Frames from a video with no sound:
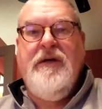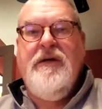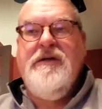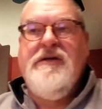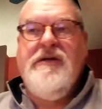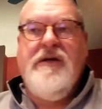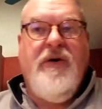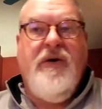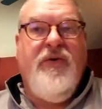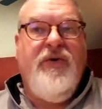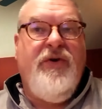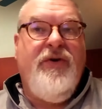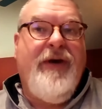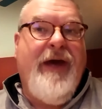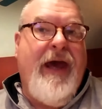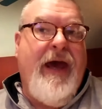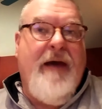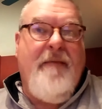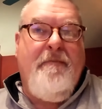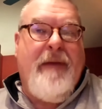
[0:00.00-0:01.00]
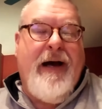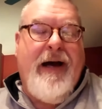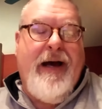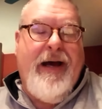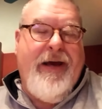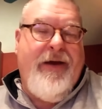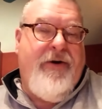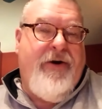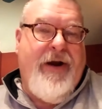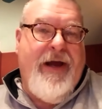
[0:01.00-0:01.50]
so you can't
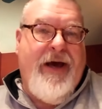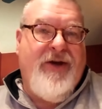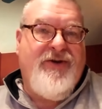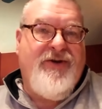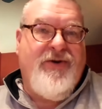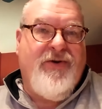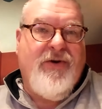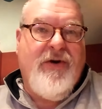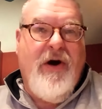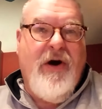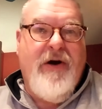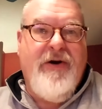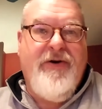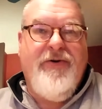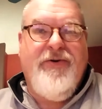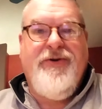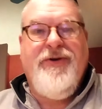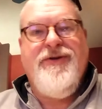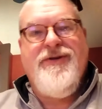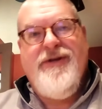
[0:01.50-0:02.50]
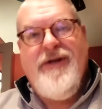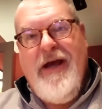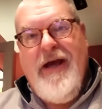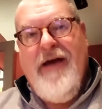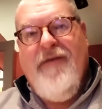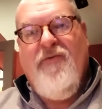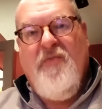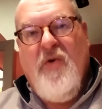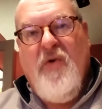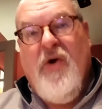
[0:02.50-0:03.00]
buy international cartridges and
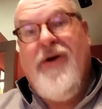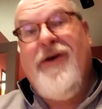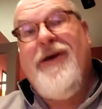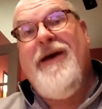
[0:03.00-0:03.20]
have them work.